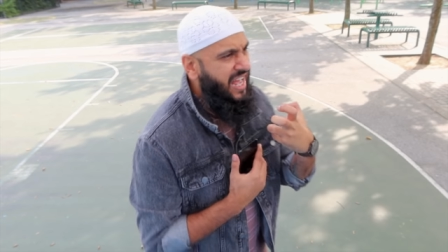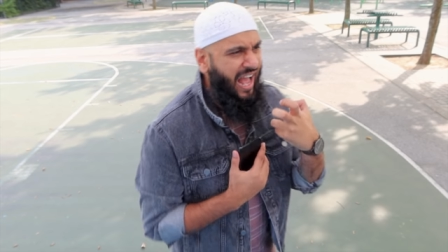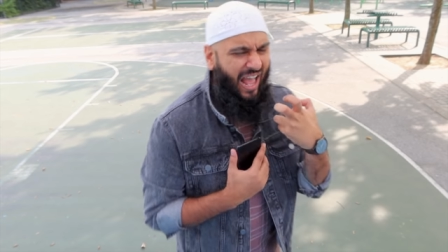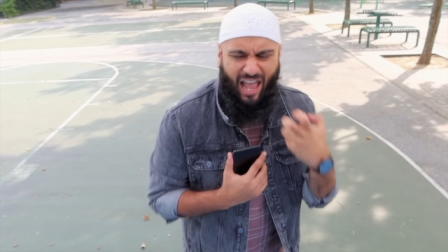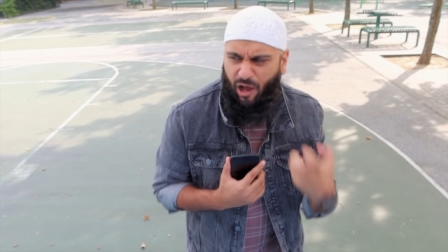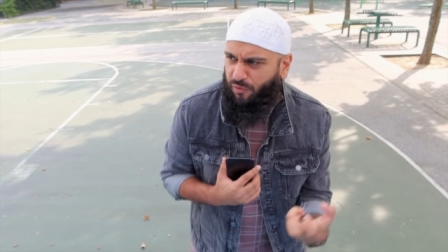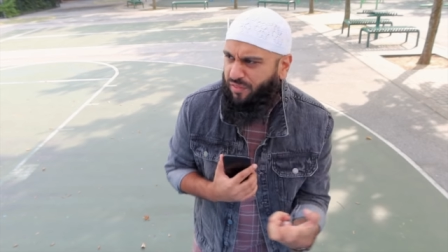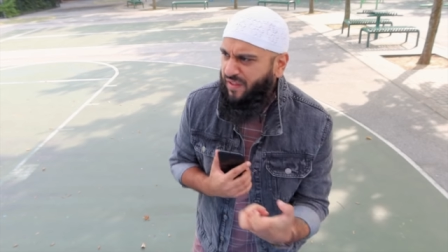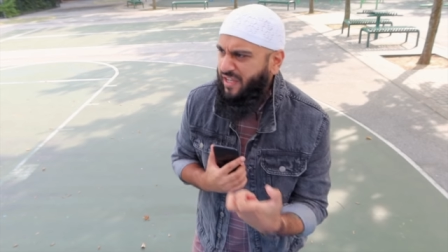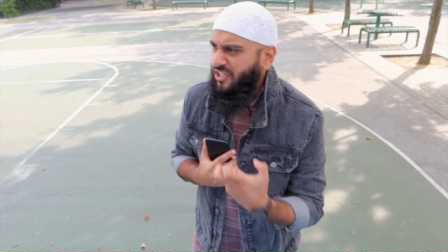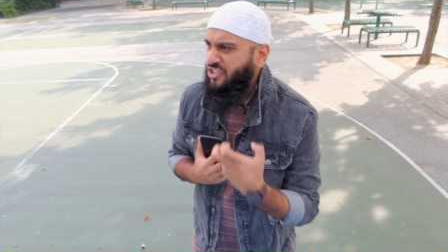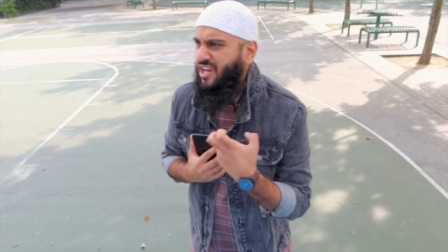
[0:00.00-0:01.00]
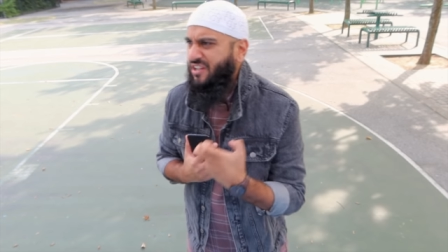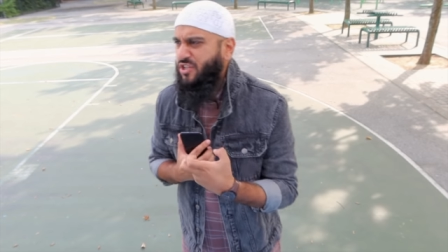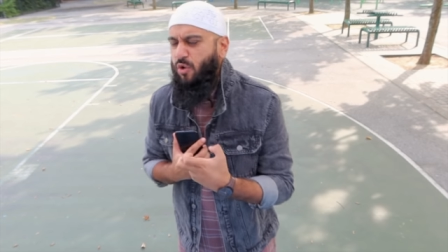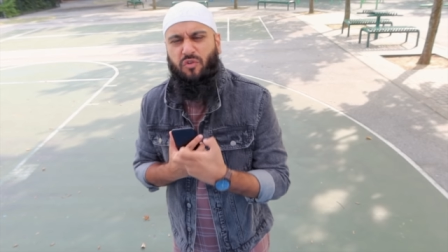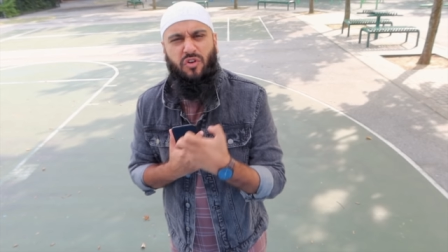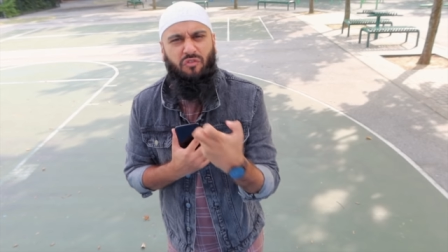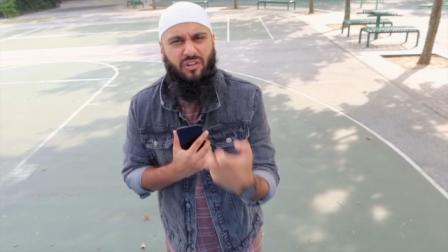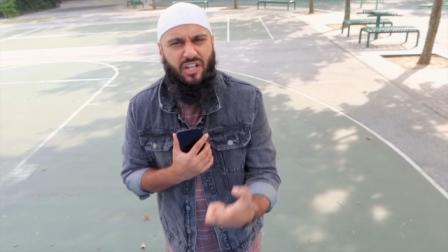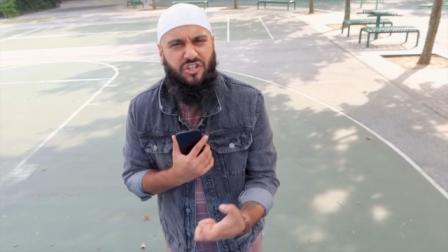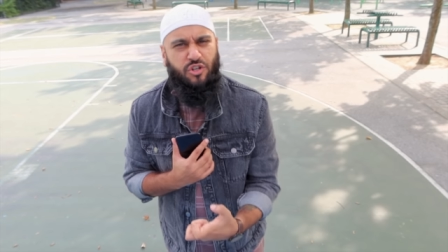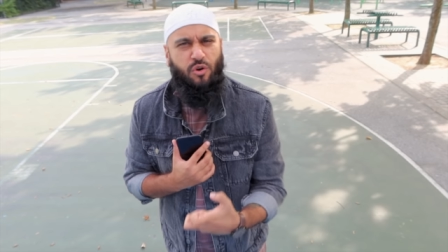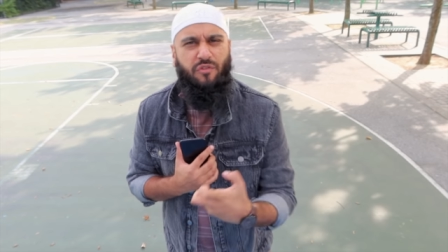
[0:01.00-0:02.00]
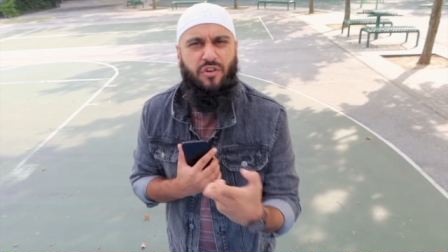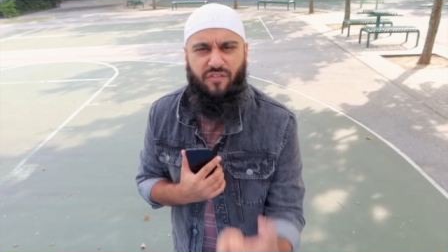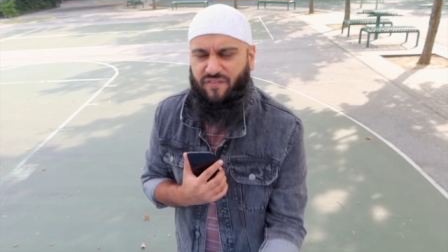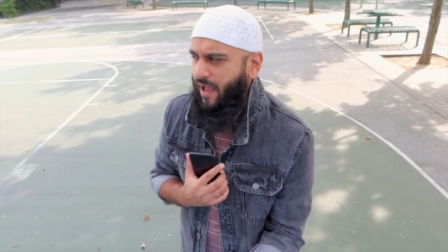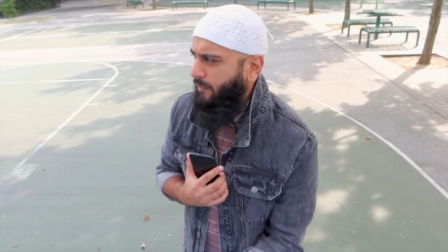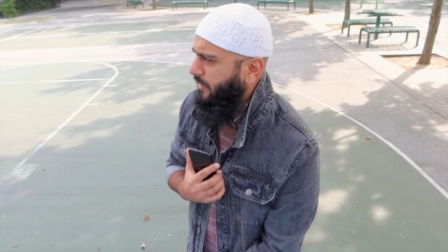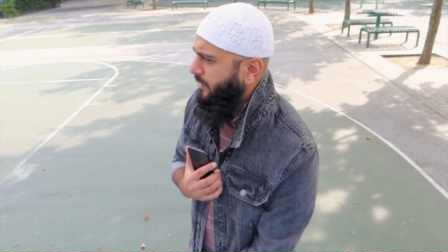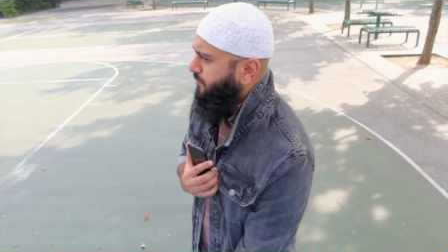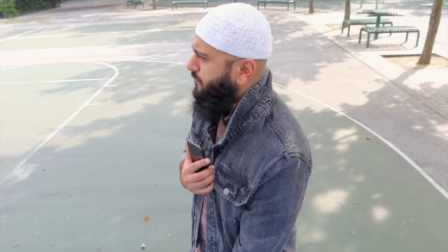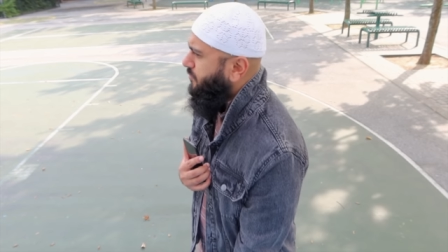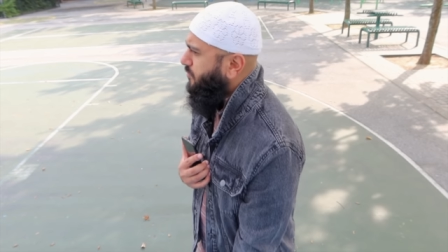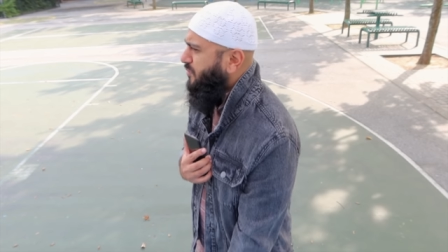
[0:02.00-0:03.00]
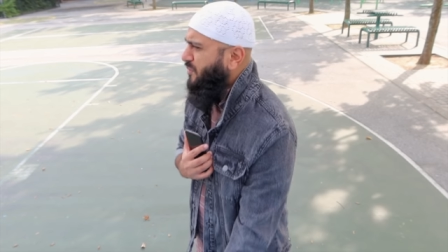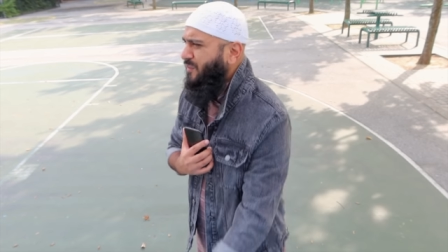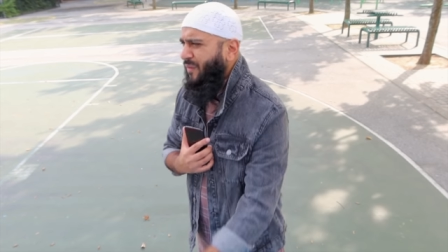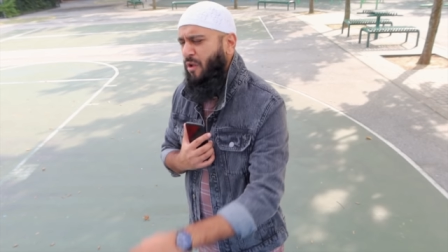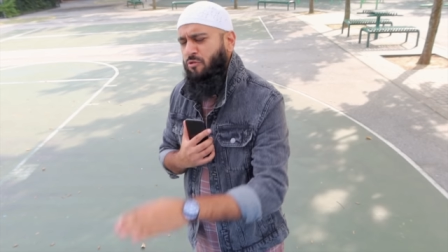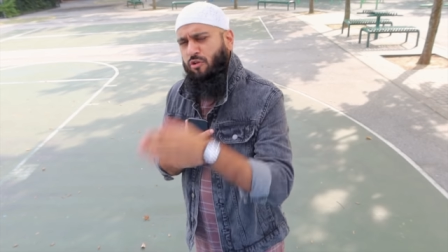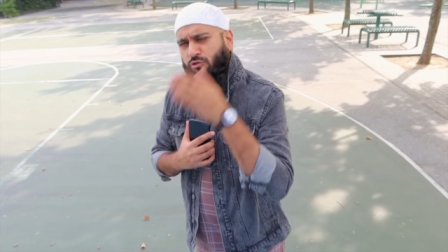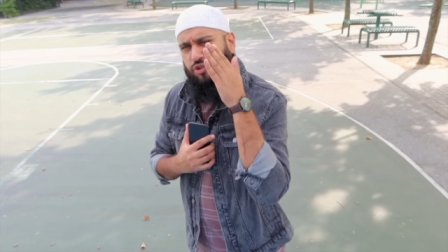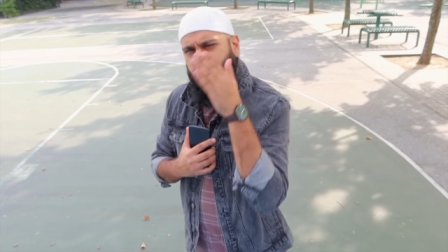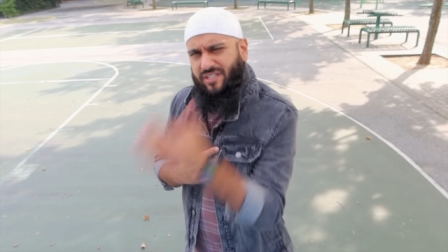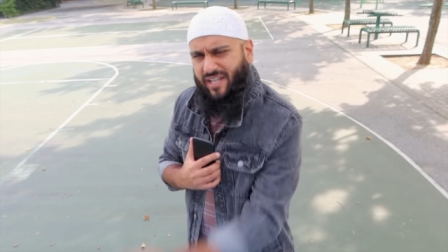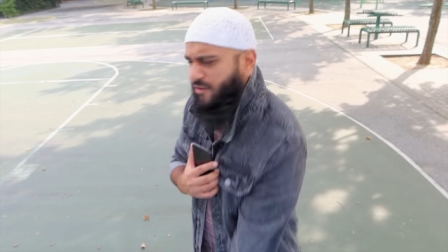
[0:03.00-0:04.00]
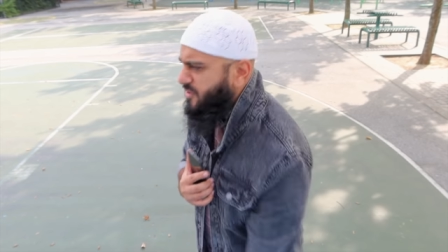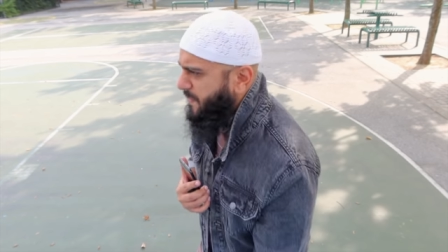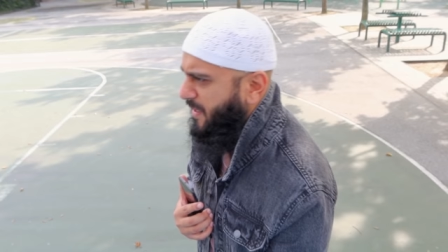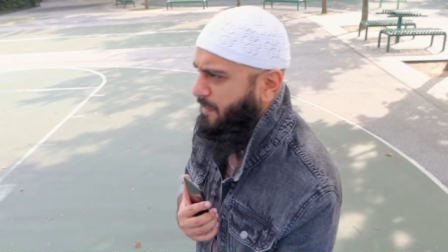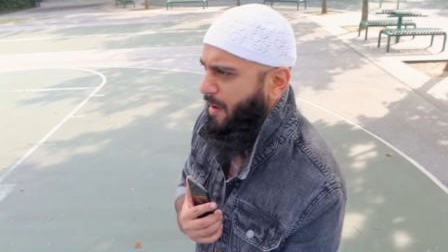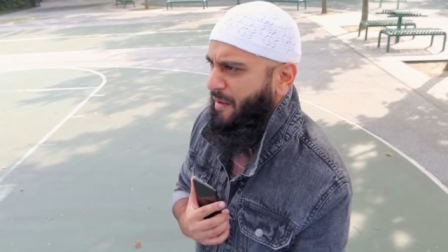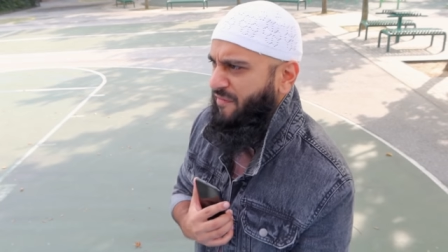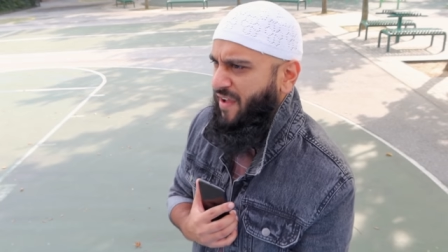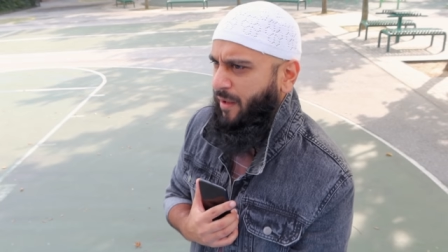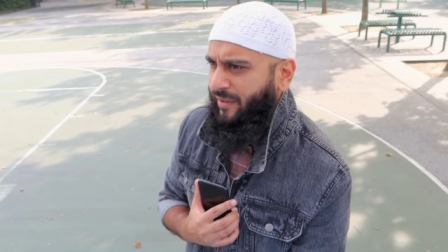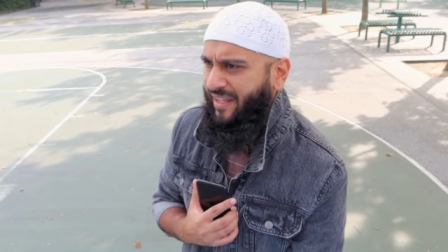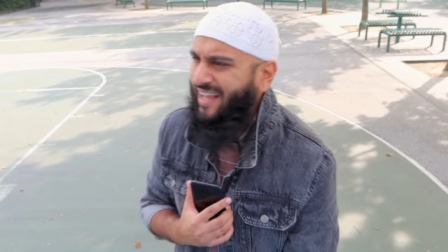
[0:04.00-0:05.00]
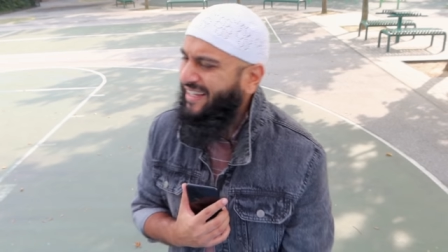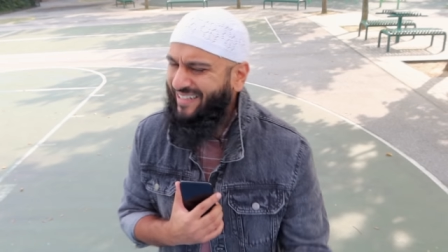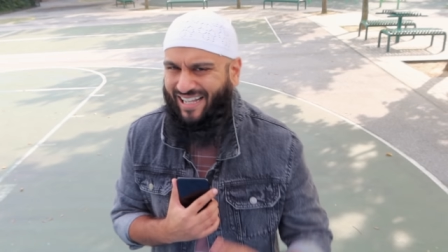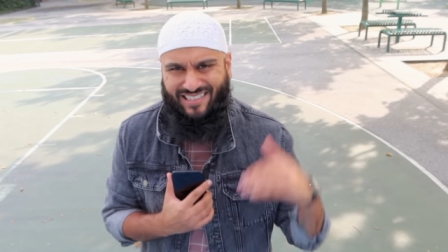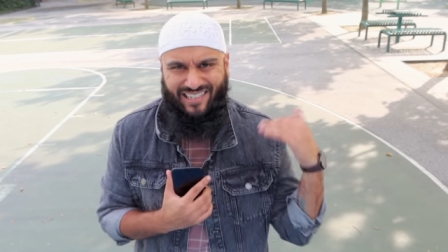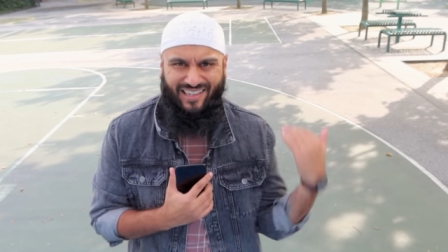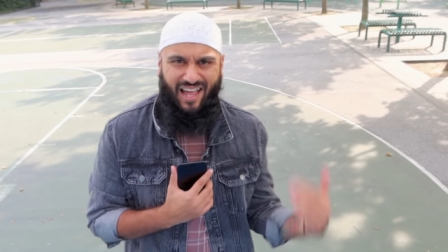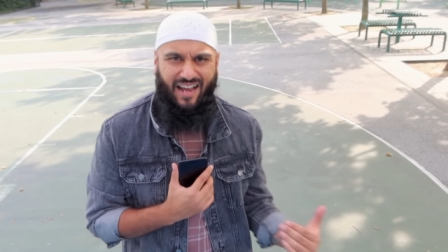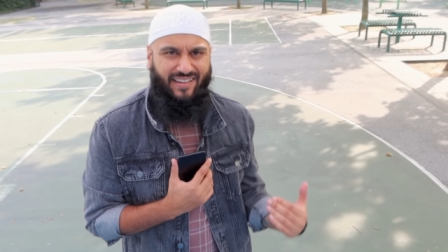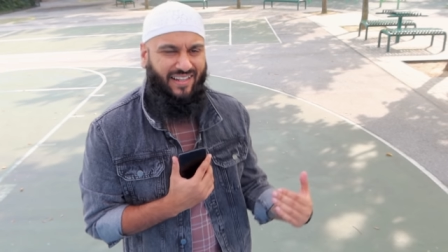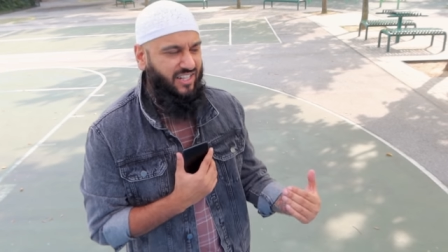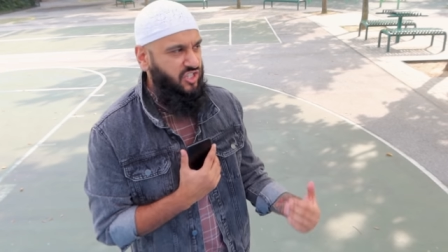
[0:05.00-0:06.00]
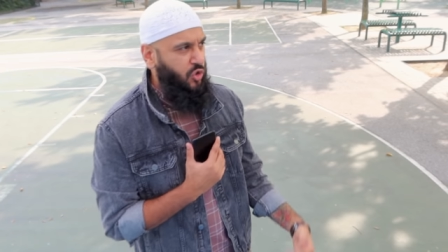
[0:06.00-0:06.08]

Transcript: a, healthy jealousy over your religion, over your family. Don't you dare speak about my family. That's the line that gets